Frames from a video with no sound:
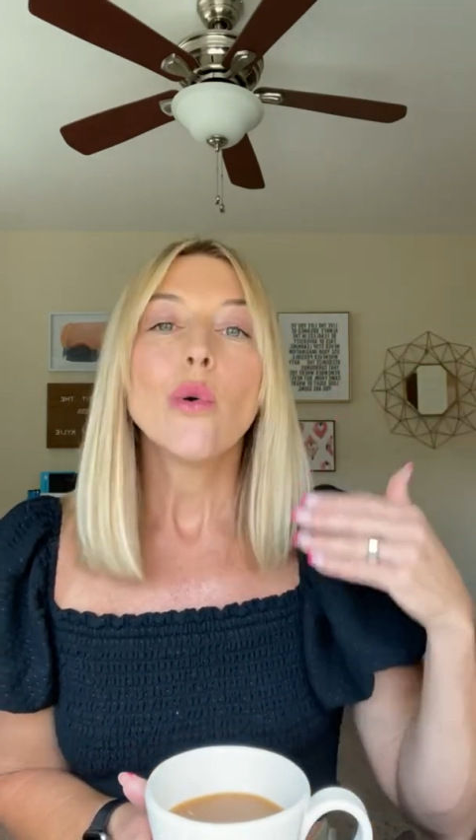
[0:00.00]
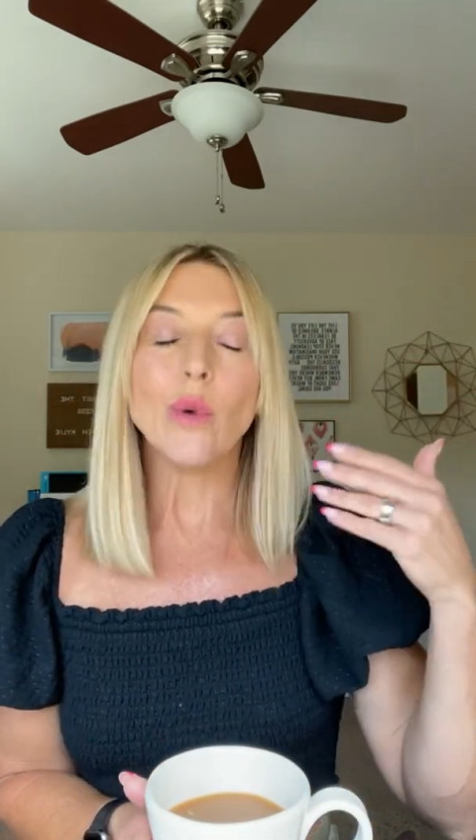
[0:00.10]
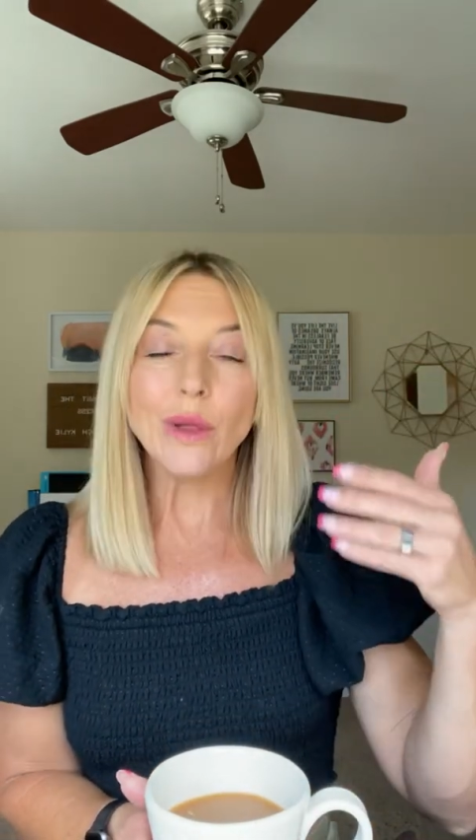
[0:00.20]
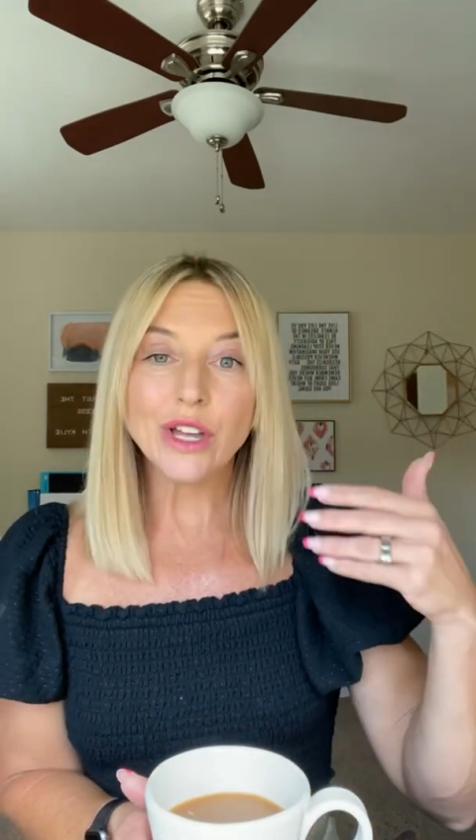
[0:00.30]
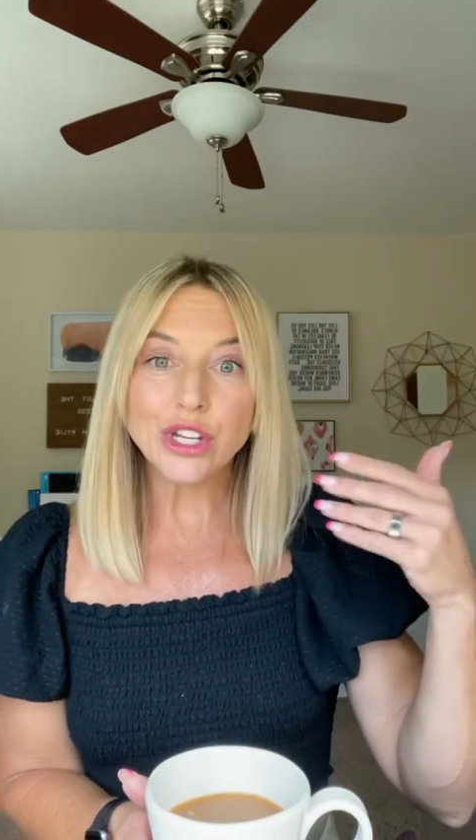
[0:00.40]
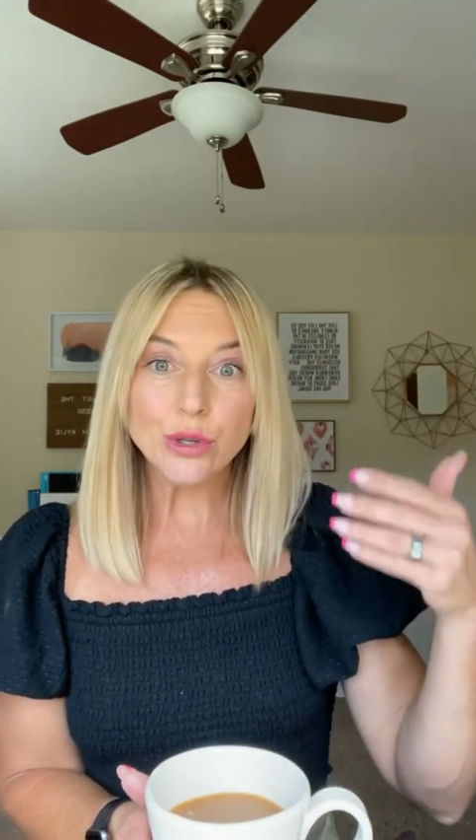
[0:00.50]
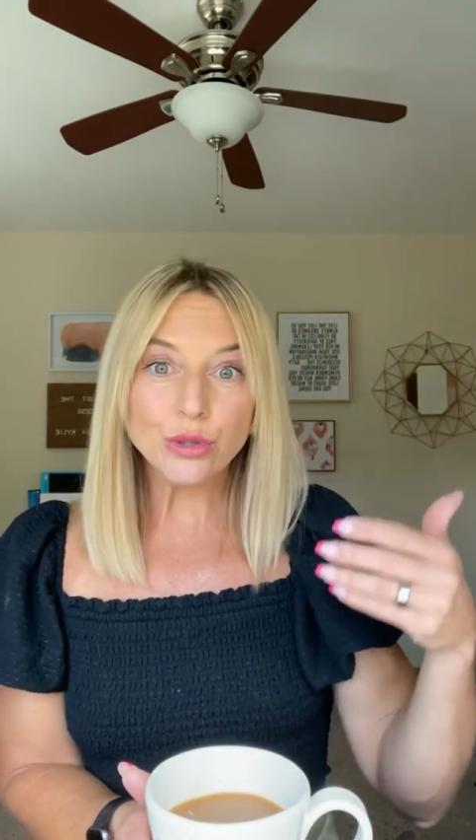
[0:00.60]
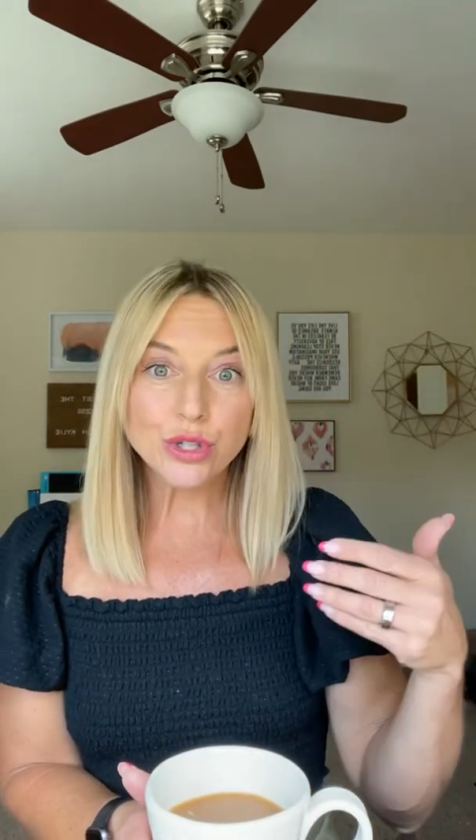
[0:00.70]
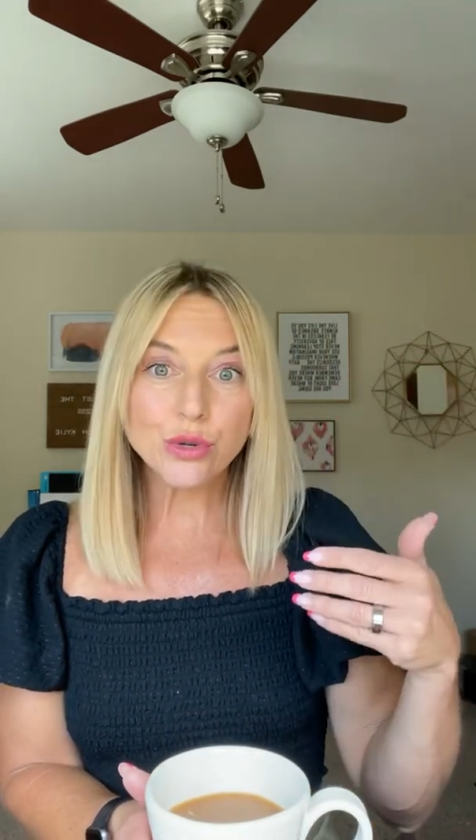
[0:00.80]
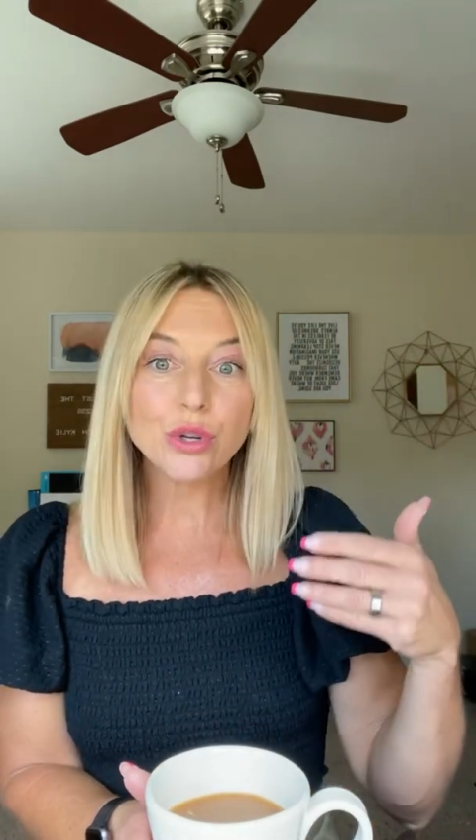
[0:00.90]
Well, then you
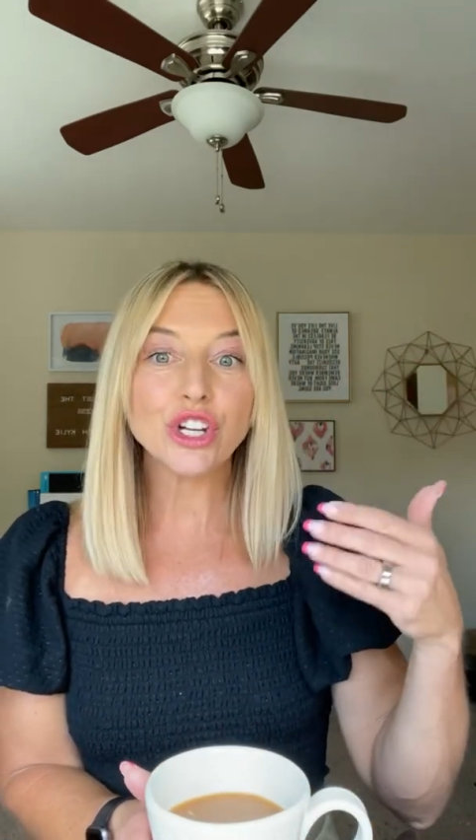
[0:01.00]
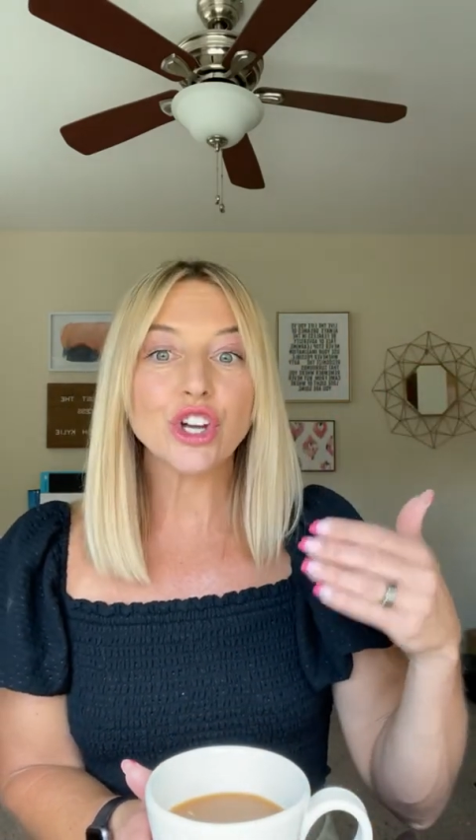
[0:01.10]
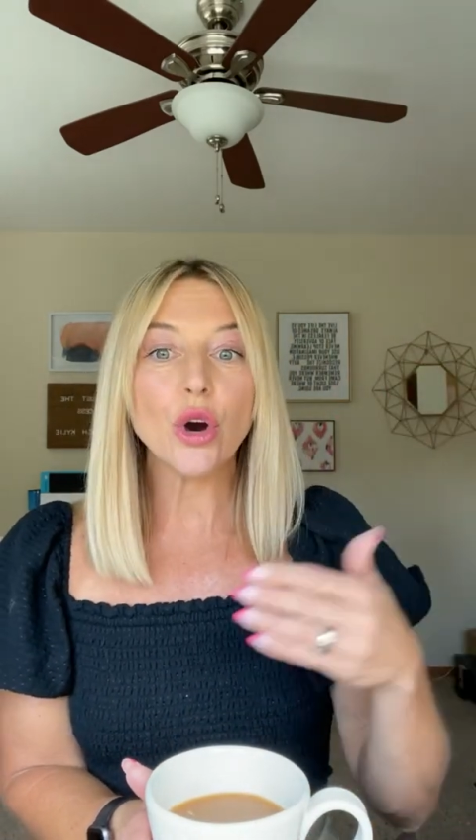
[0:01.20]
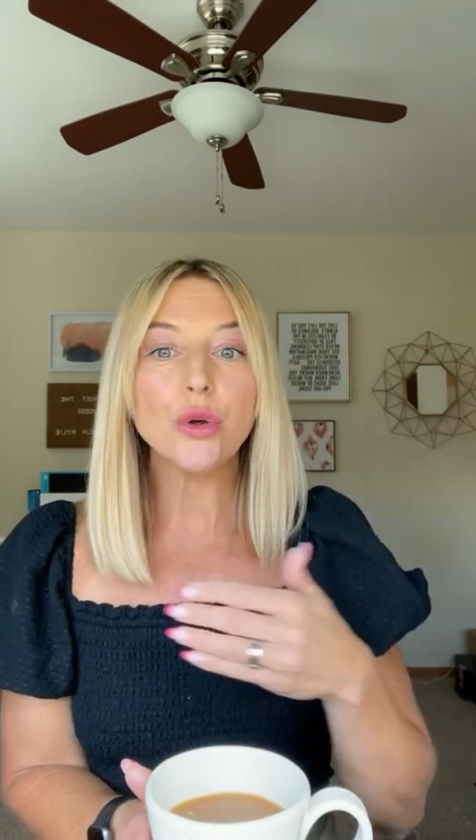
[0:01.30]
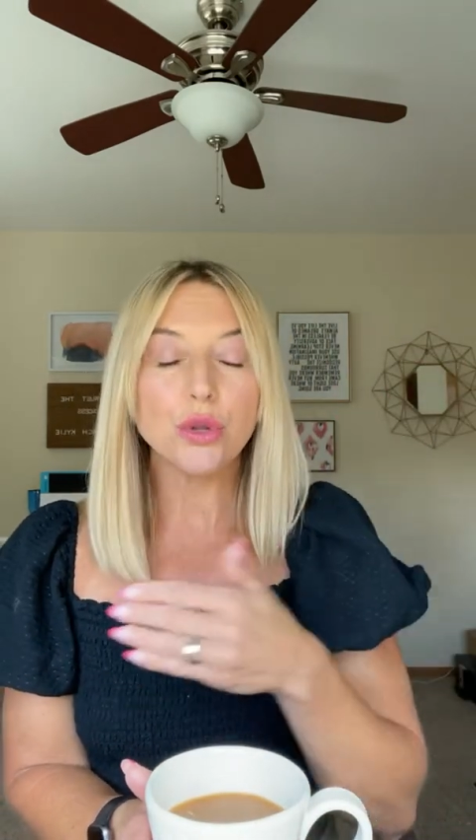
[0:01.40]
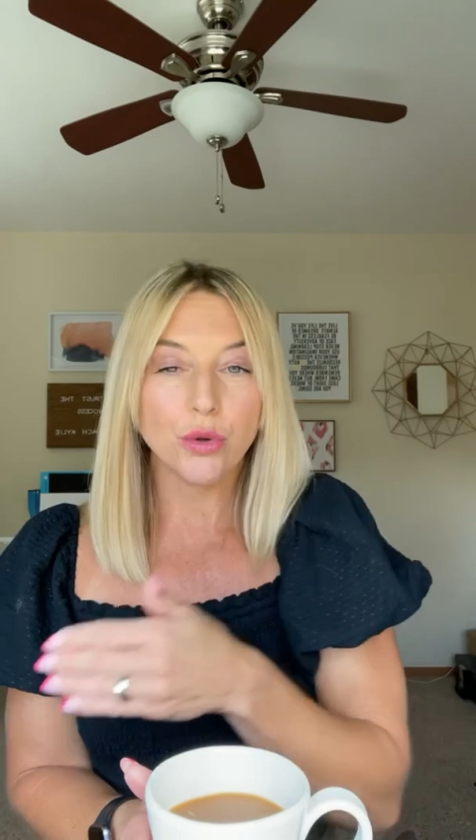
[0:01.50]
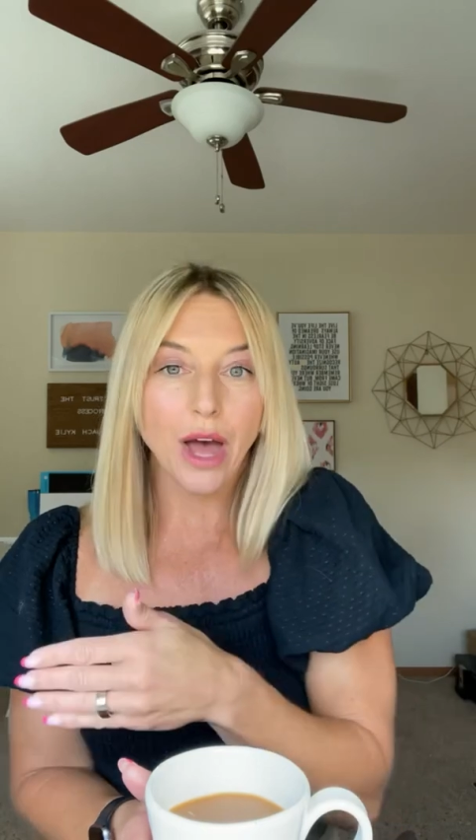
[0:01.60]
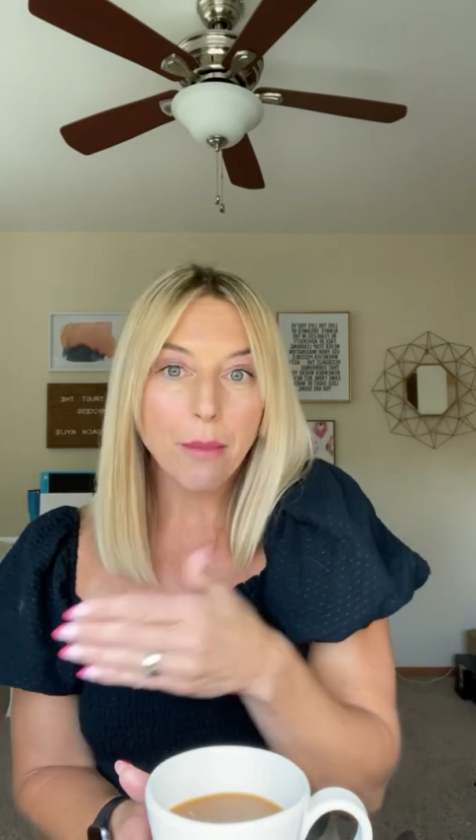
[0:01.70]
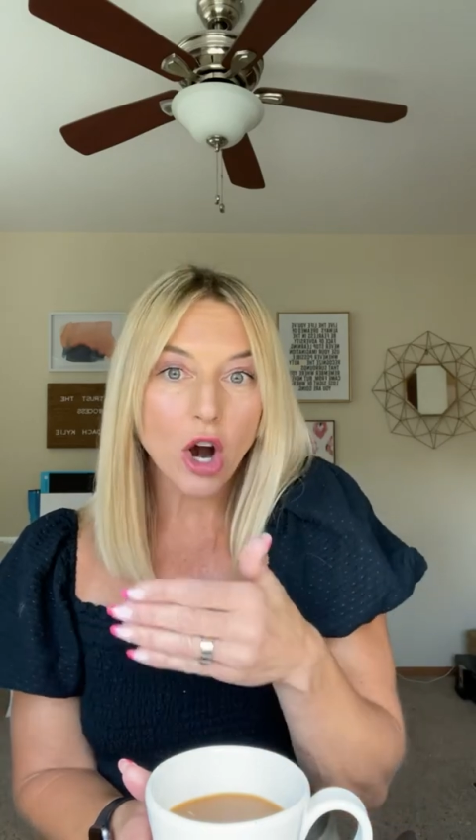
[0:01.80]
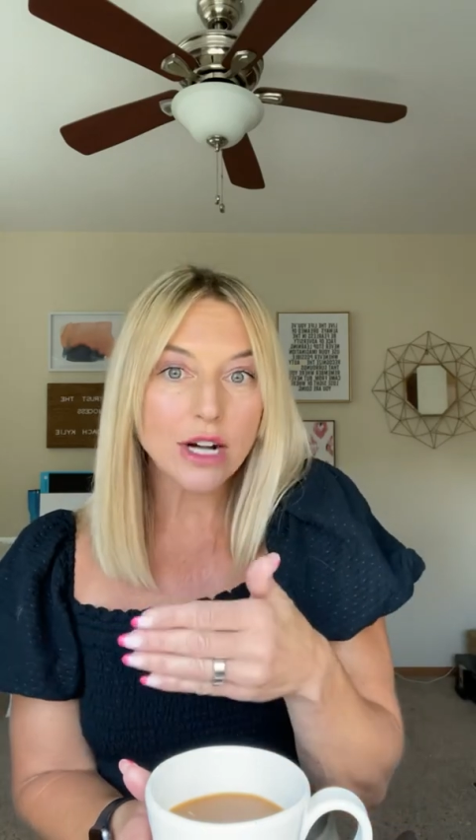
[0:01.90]
too could go through
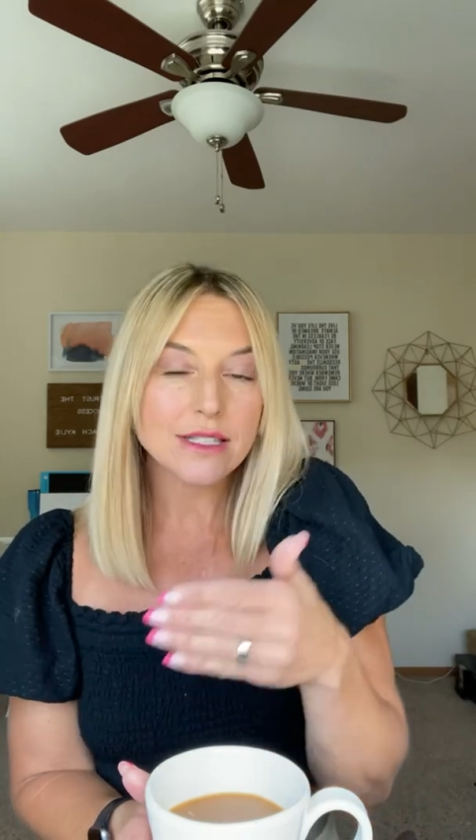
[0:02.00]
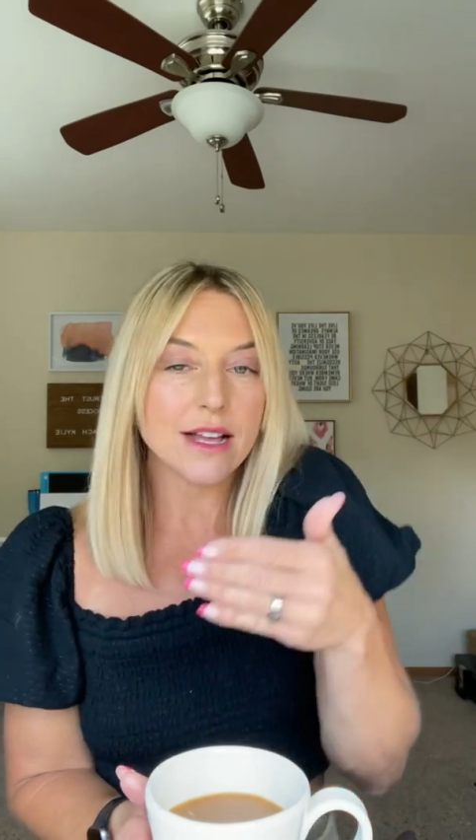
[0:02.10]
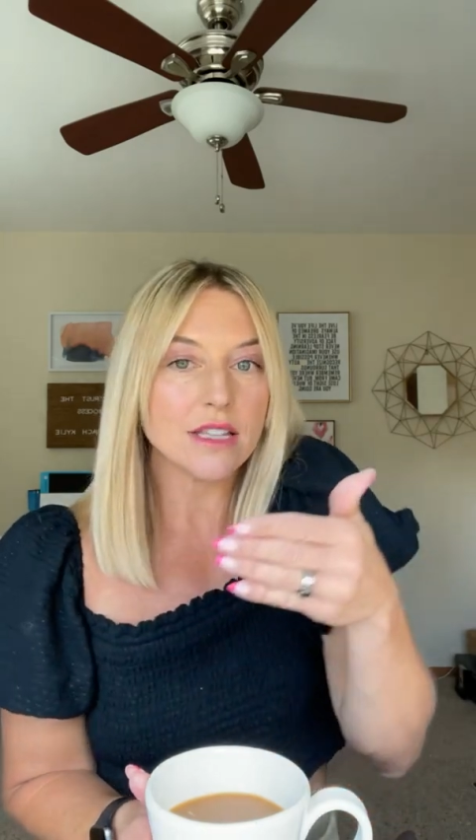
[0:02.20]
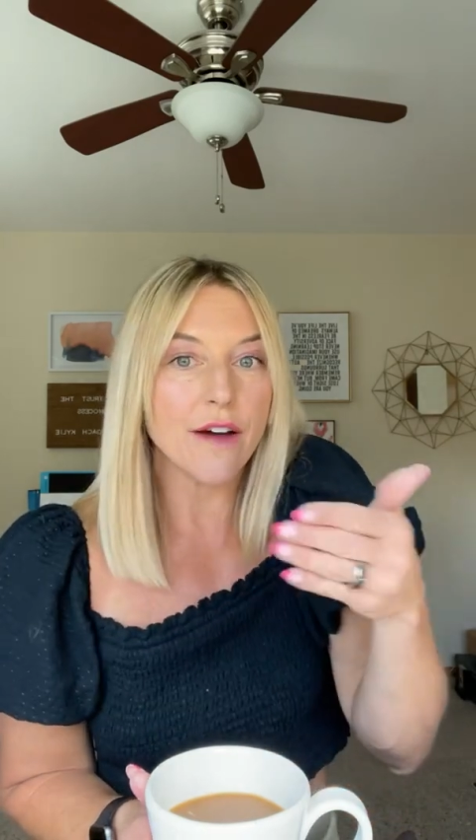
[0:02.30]
that process